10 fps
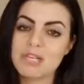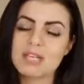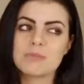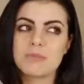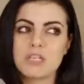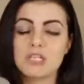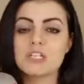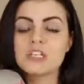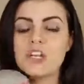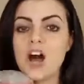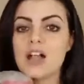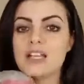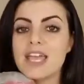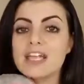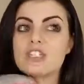because birds are not
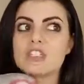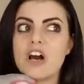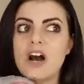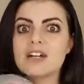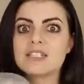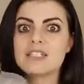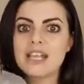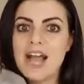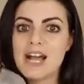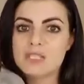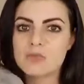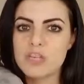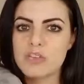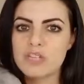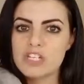like dogs and cats
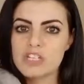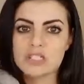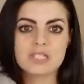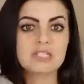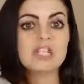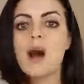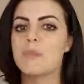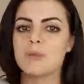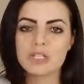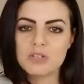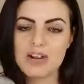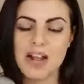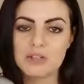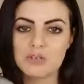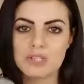where you can just tumble
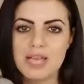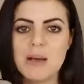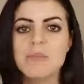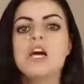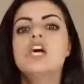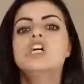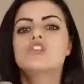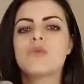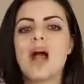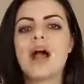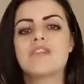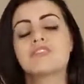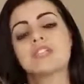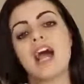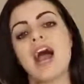around with them. You
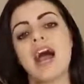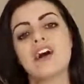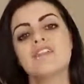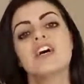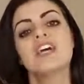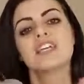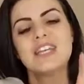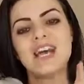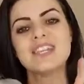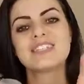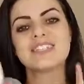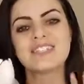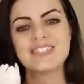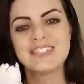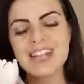have to have nice,
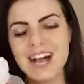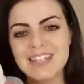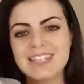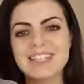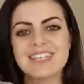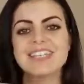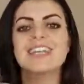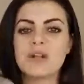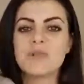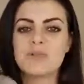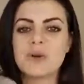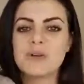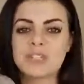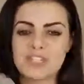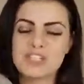delicate
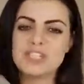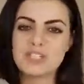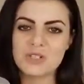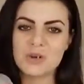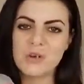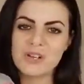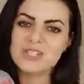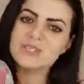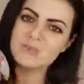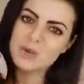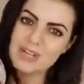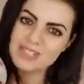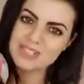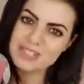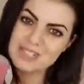approaches towards
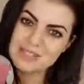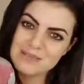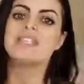birds.